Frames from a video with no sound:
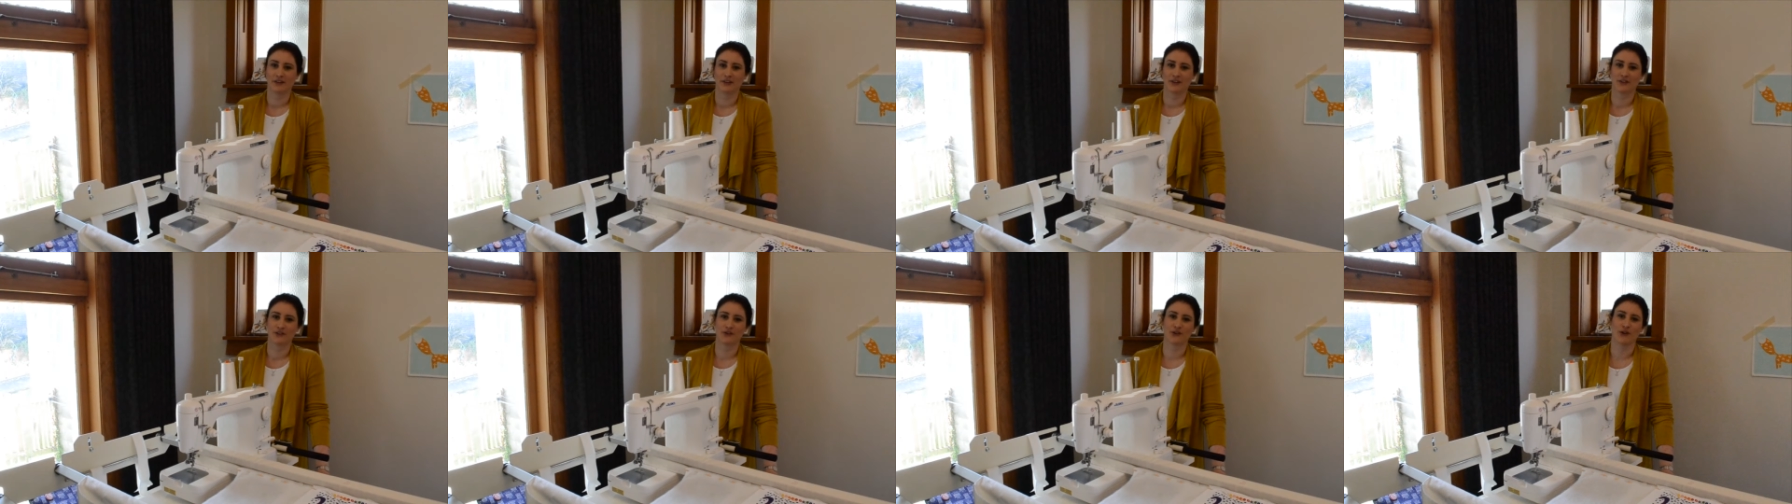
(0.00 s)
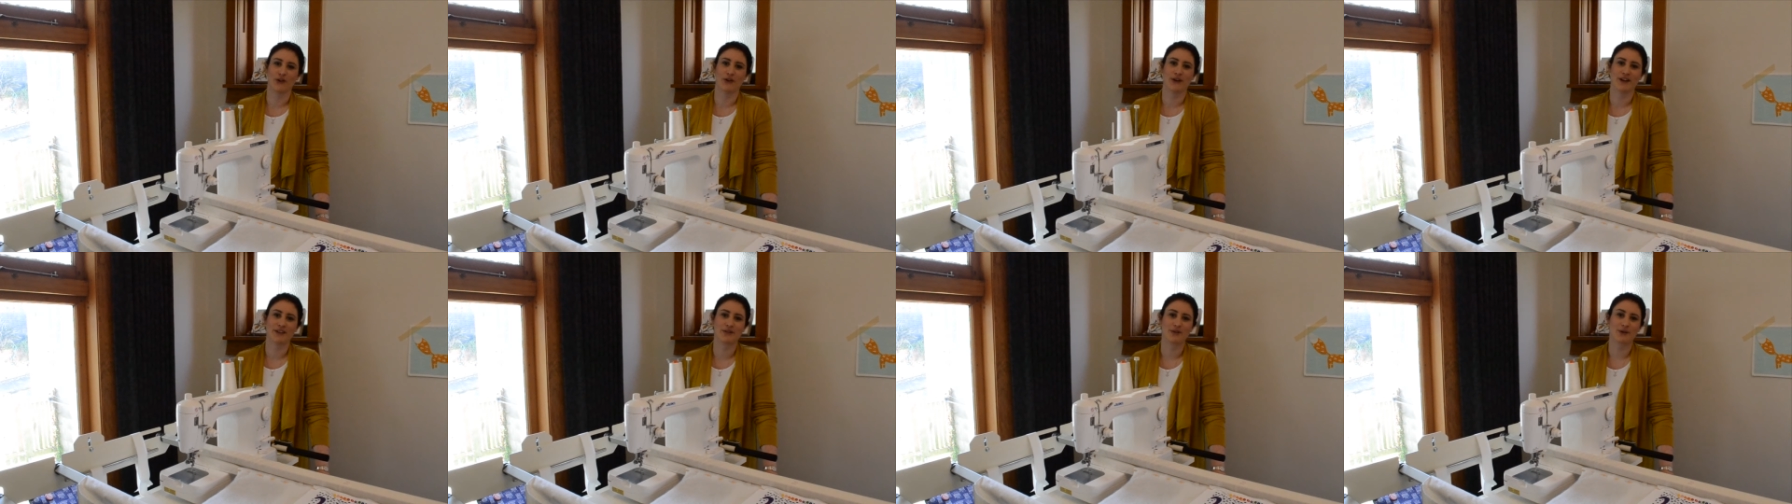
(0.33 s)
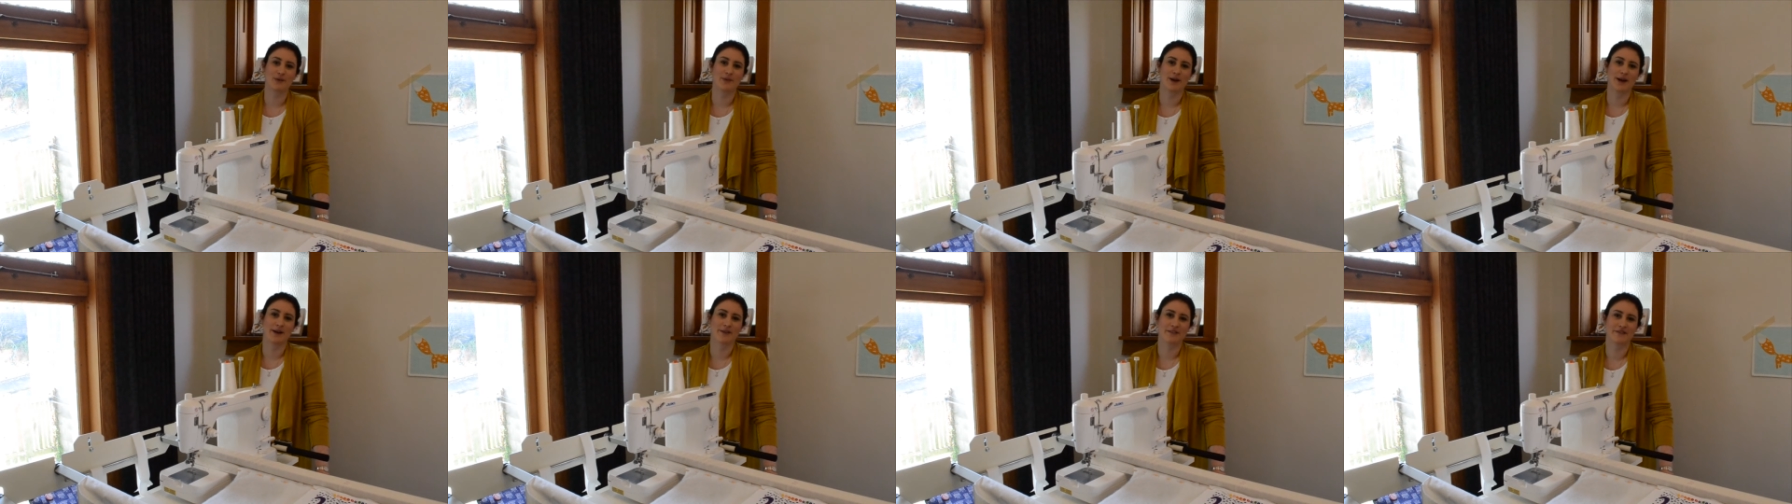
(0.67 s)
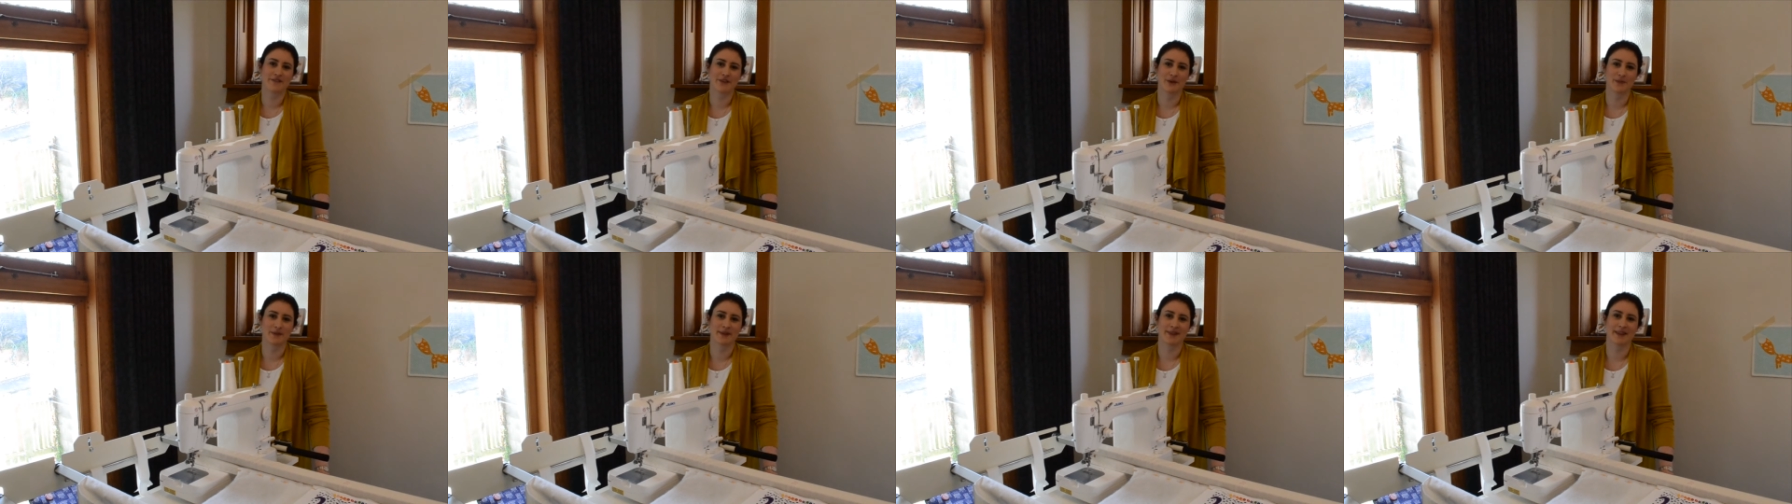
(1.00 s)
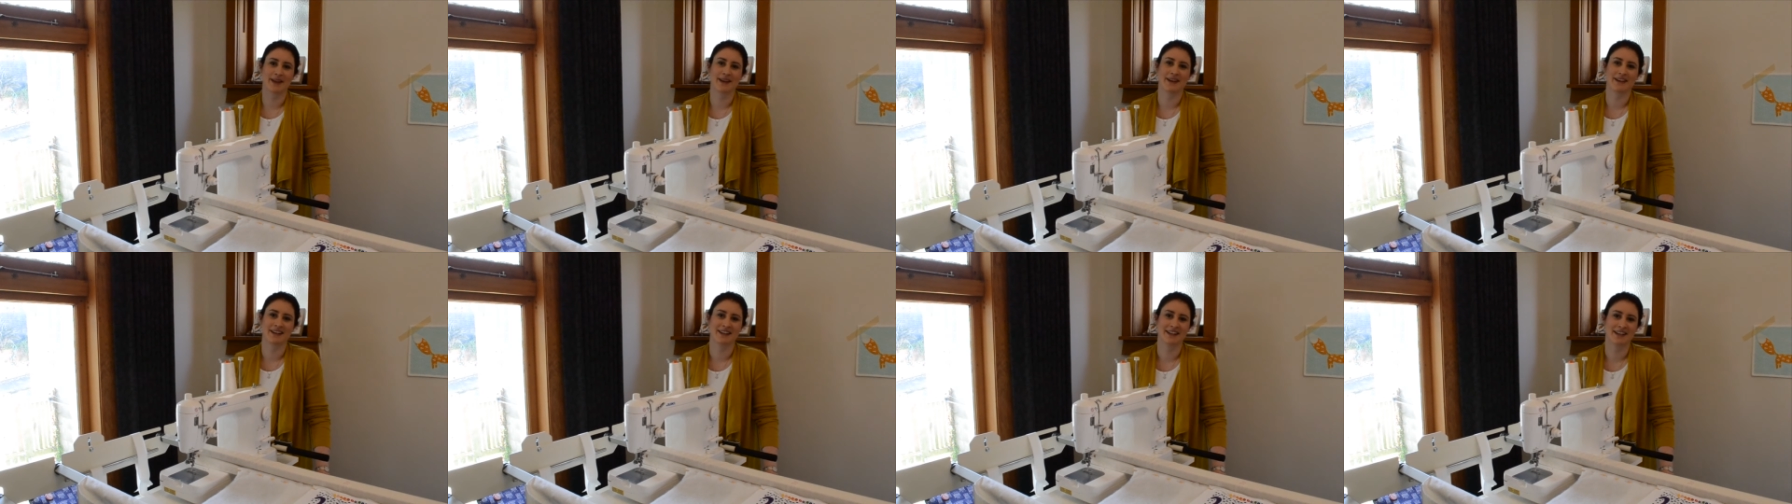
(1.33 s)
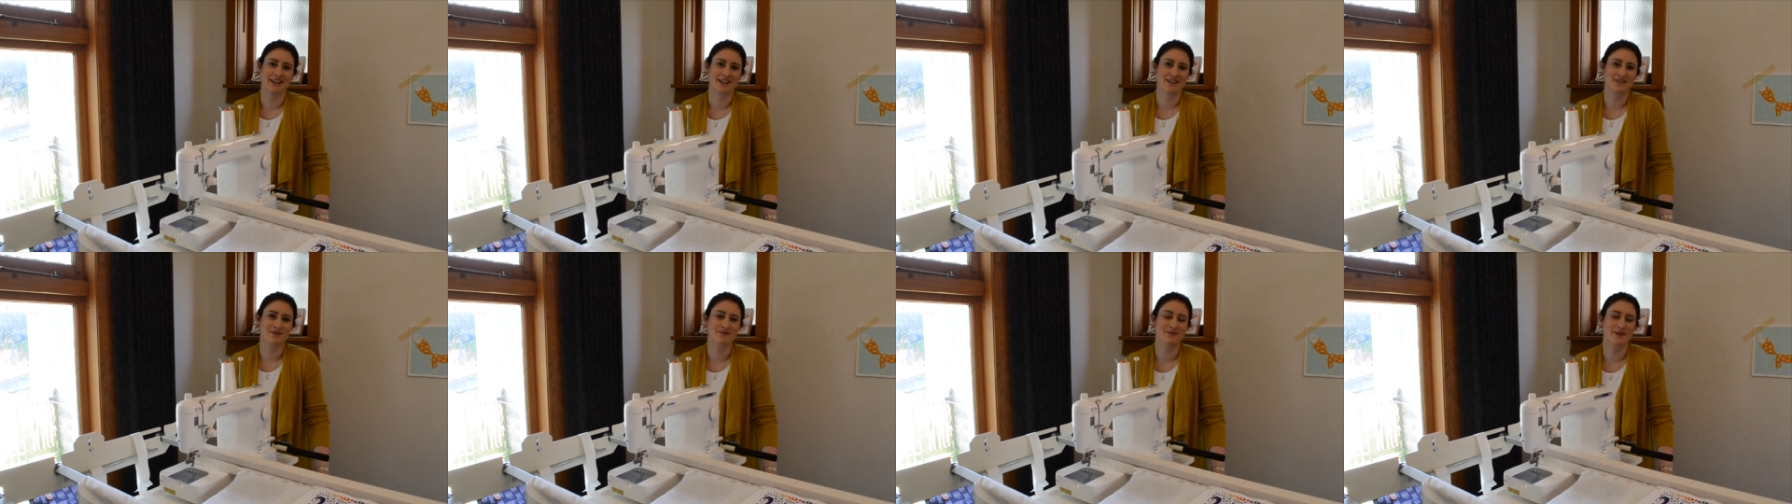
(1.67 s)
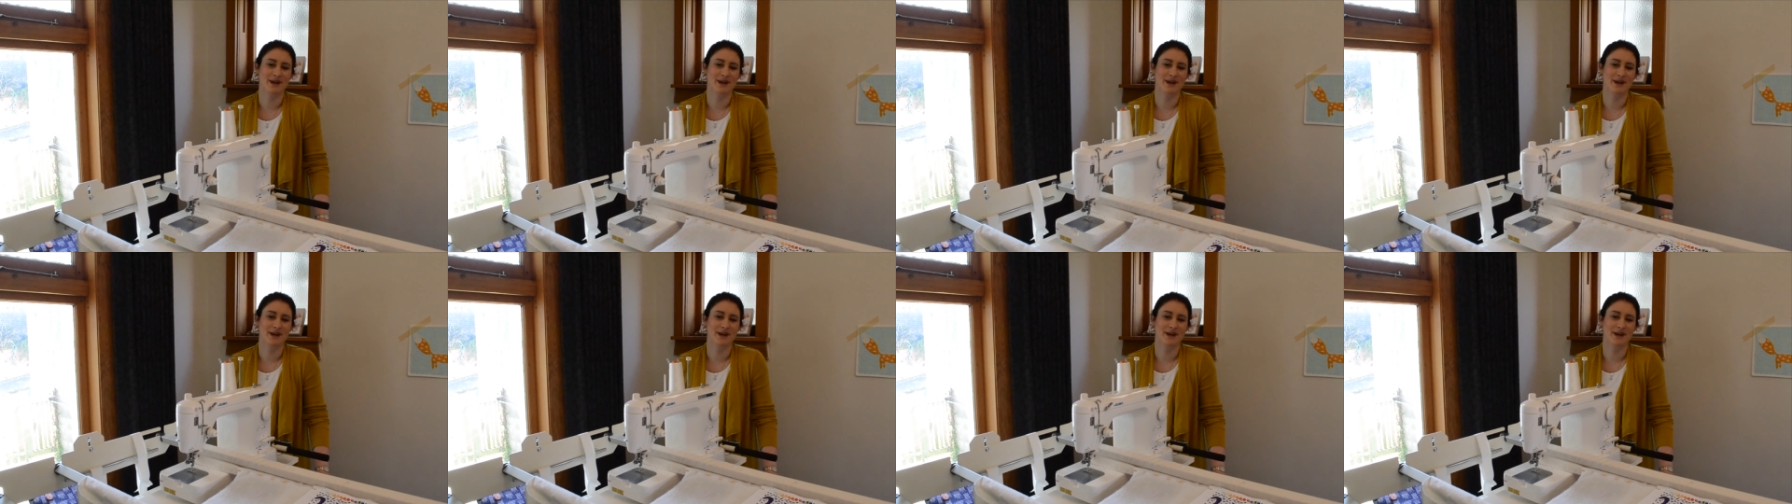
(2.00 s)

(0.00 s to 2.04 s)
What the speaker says: So I thought about filming that again,